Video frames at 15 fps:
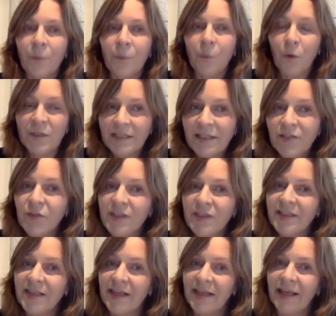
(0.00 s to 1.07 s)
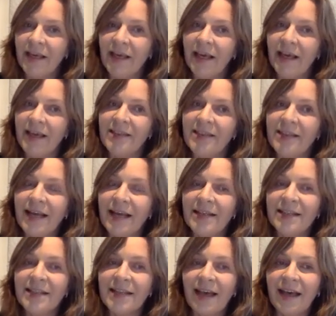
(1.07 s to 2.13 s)
what's interesting is
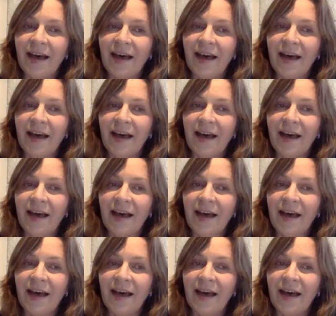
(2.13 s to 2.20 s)
that